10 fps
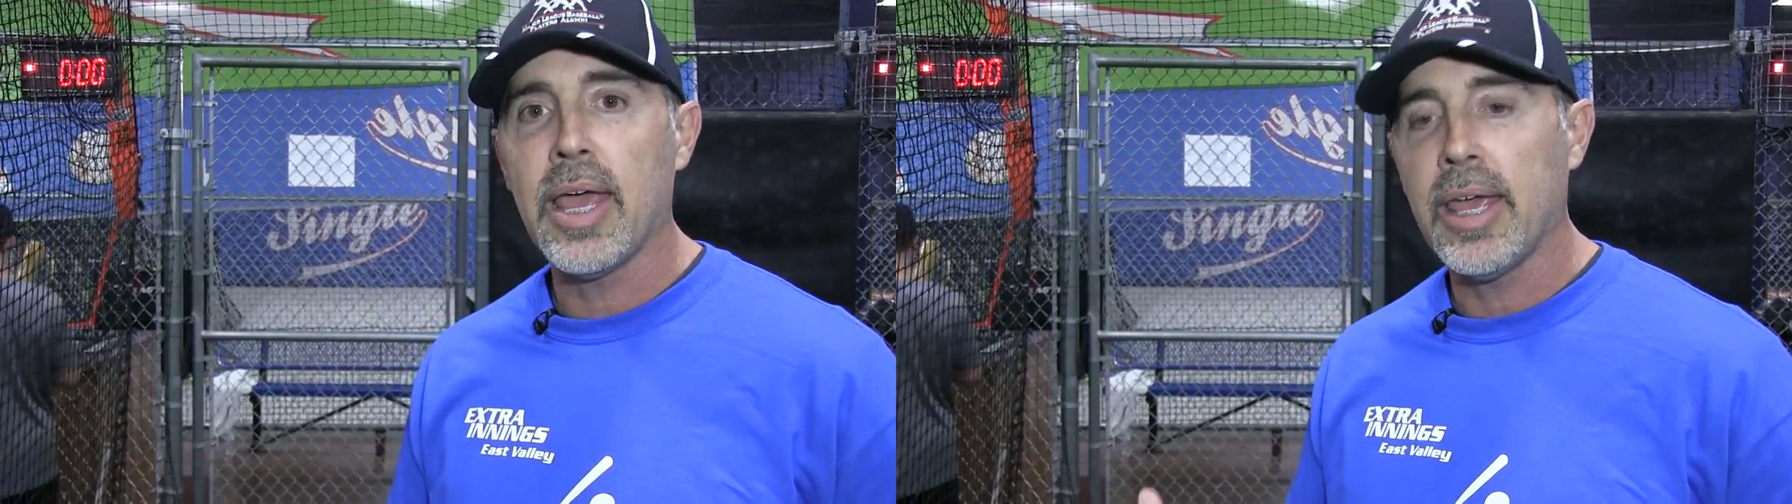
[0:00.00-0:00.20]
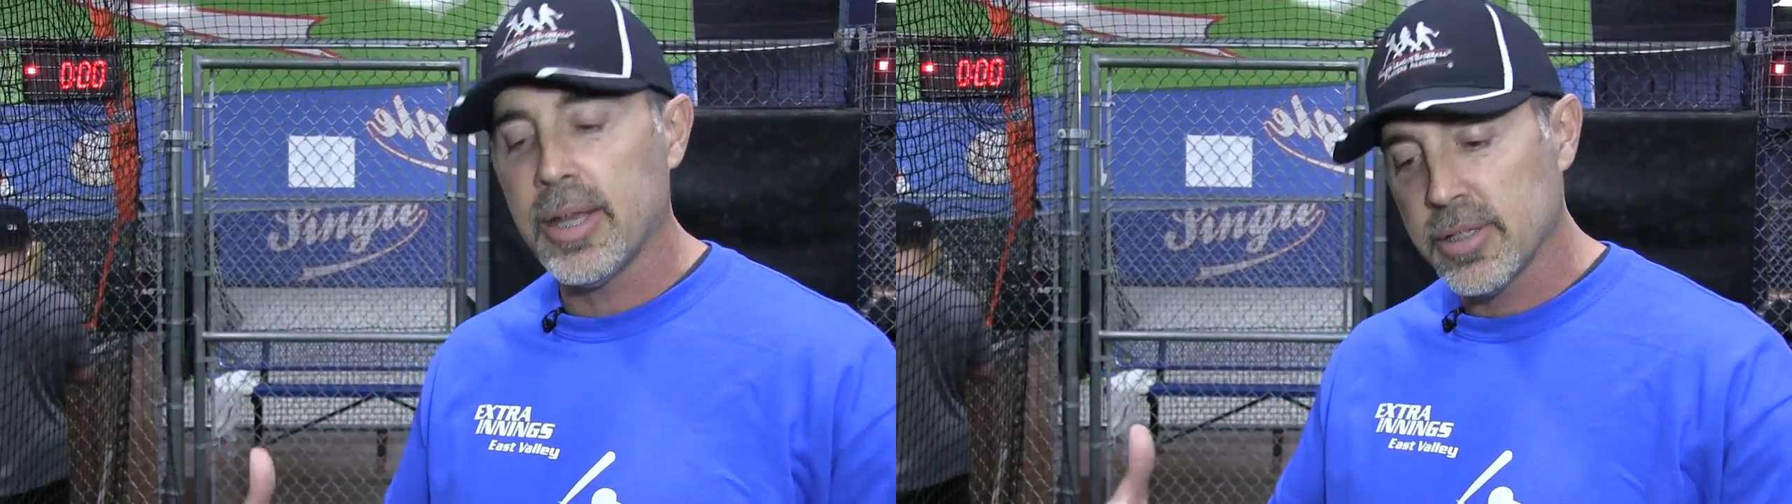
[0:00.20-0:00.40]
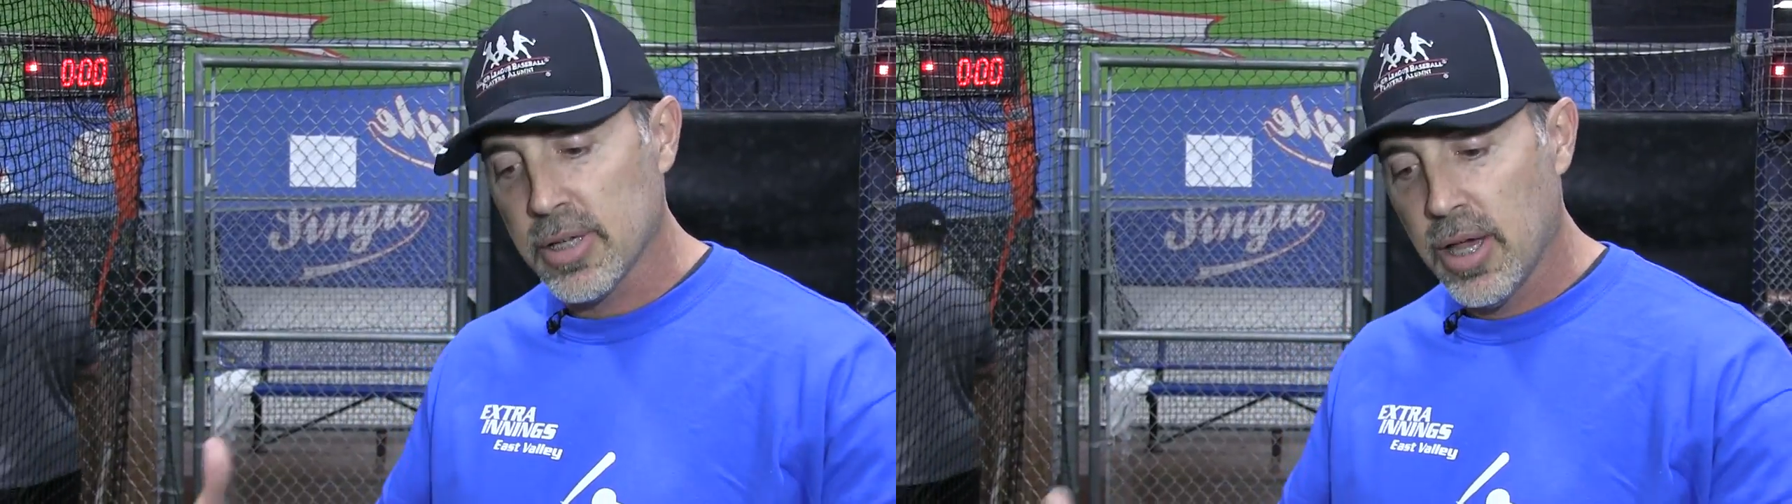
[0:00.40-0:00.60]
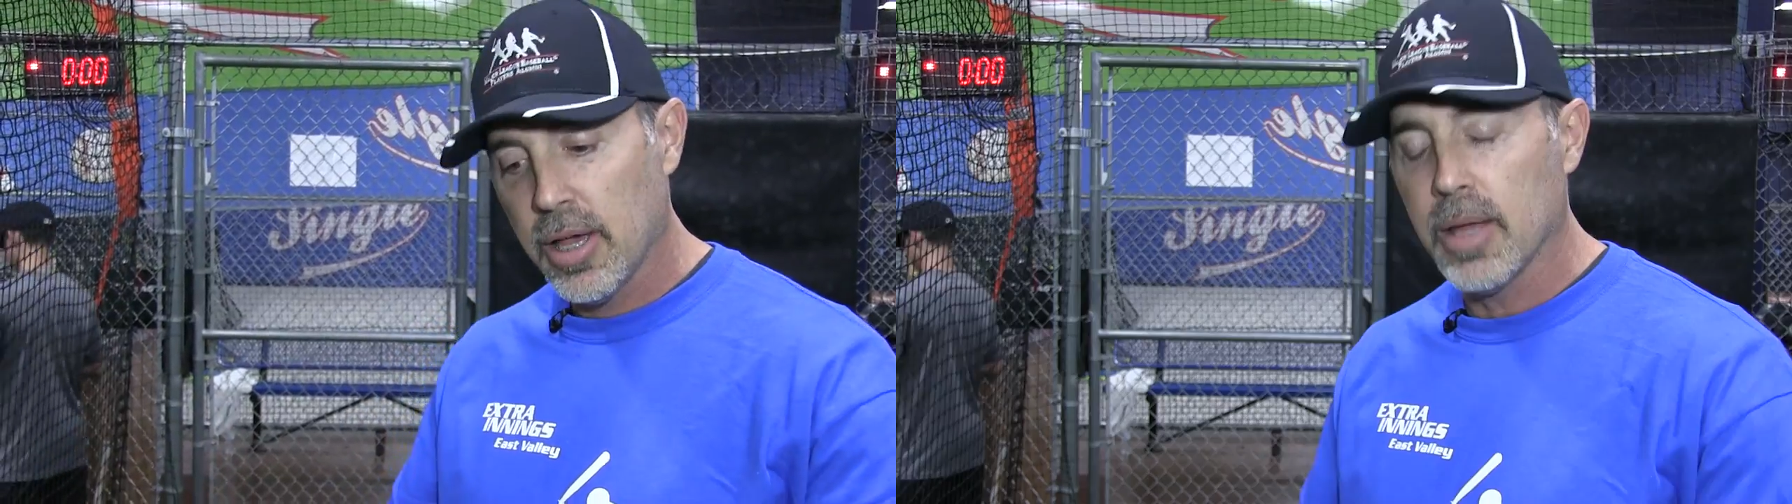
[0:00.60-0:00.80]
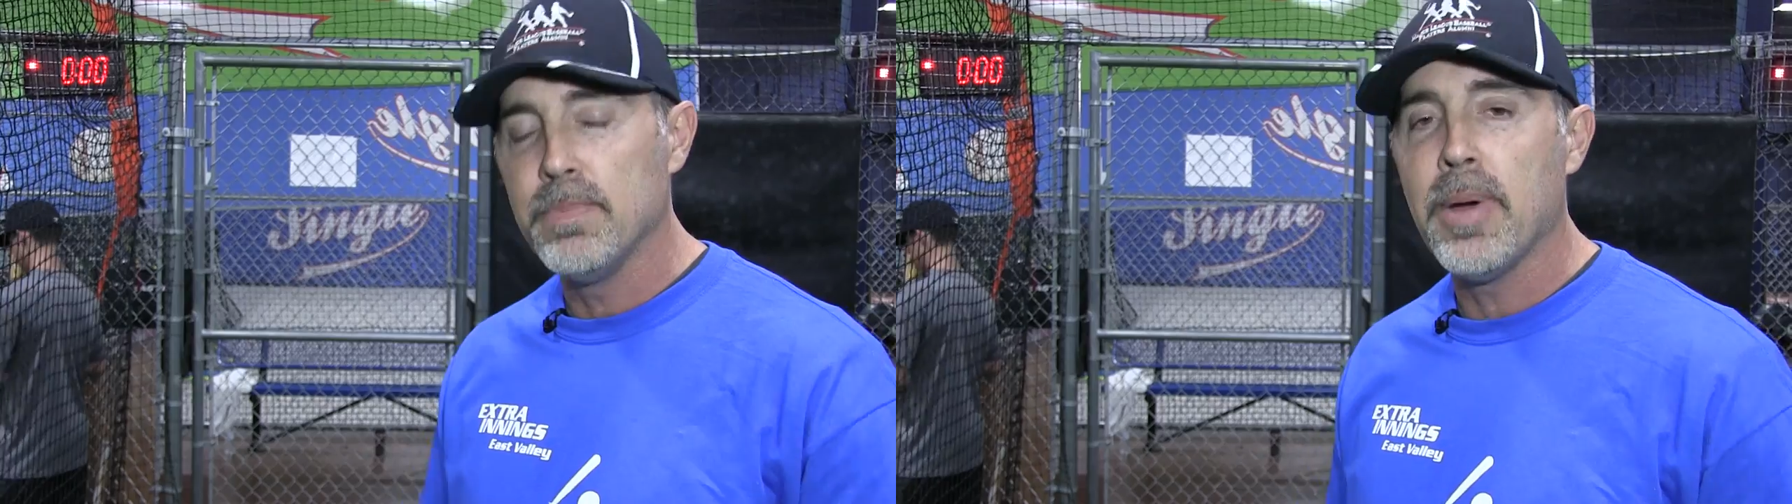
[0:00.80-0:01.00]
hands
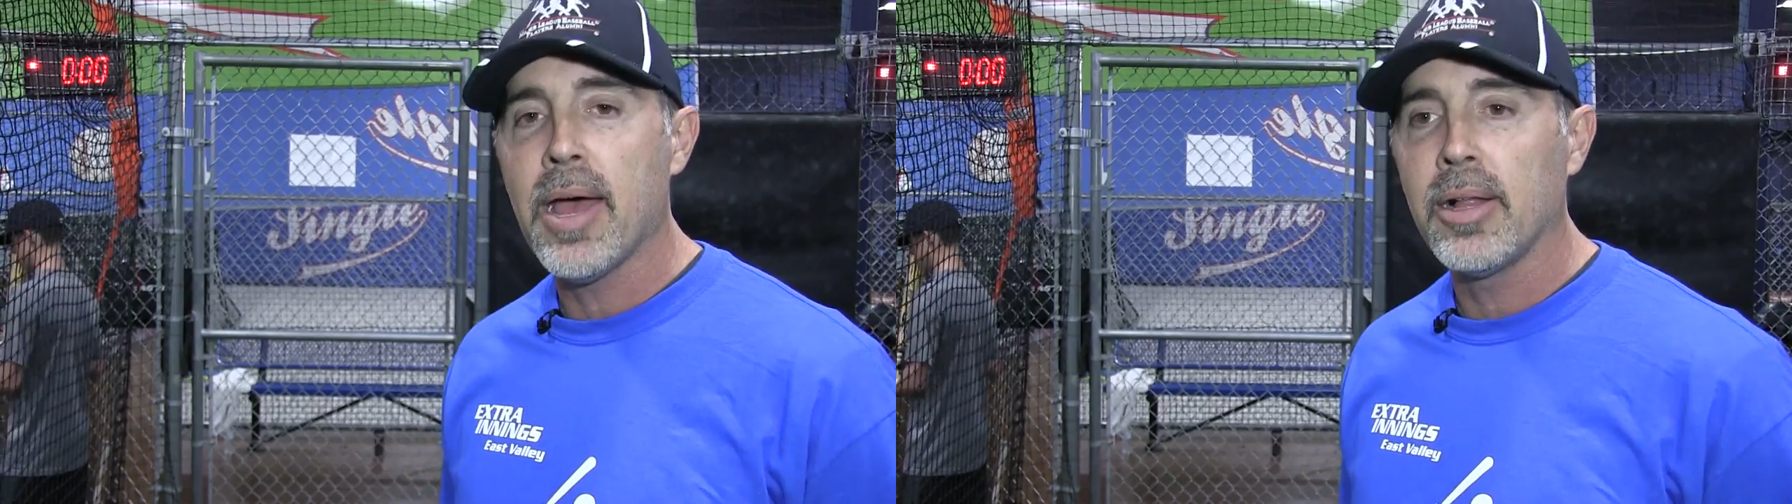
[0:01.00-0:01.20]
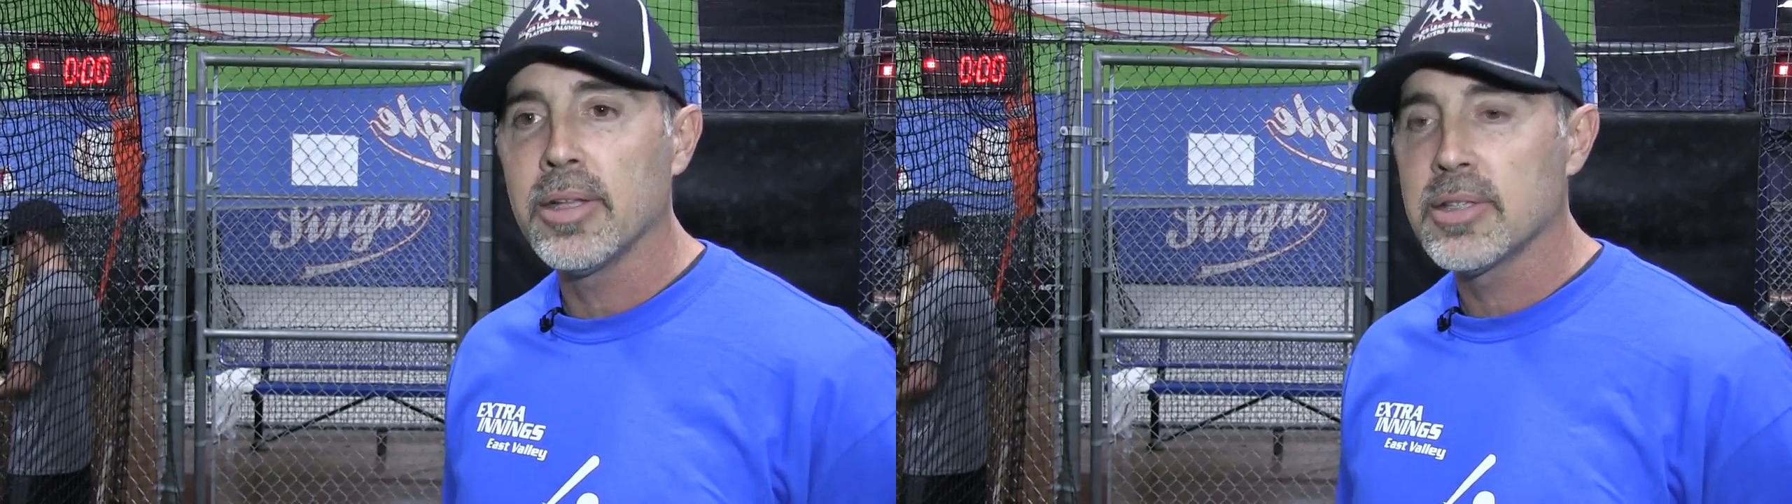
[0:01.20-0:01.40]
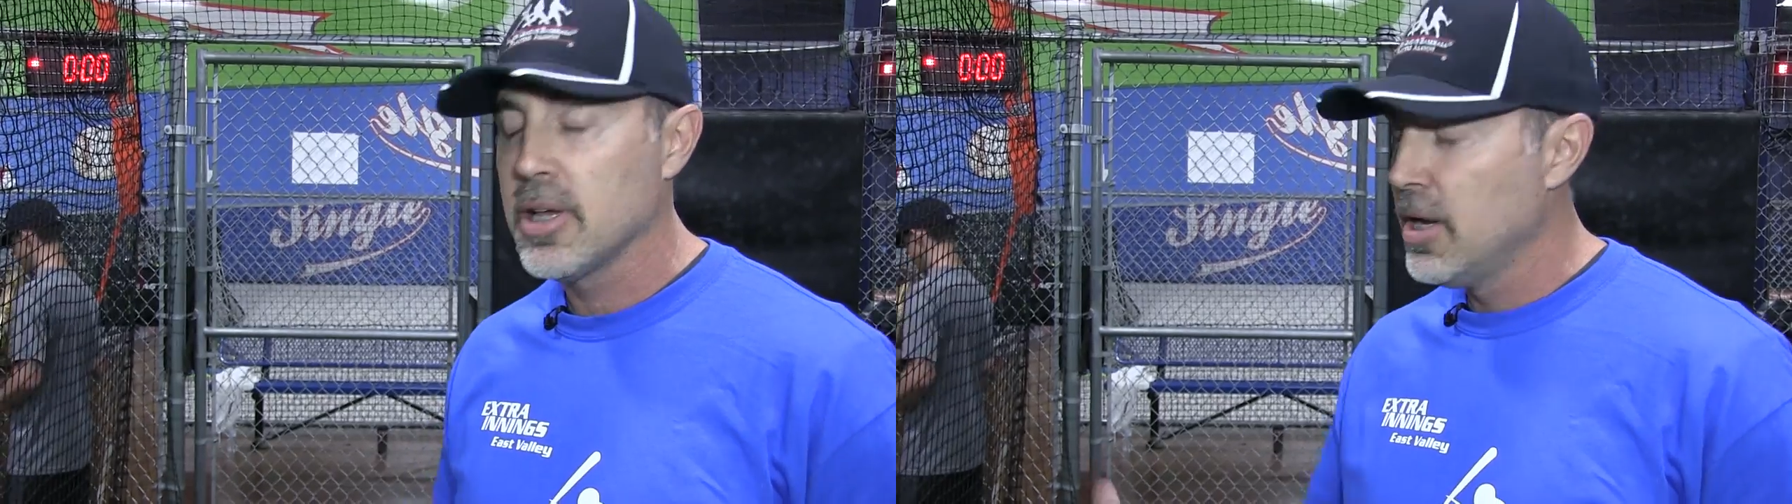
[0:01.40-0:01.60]
and balance.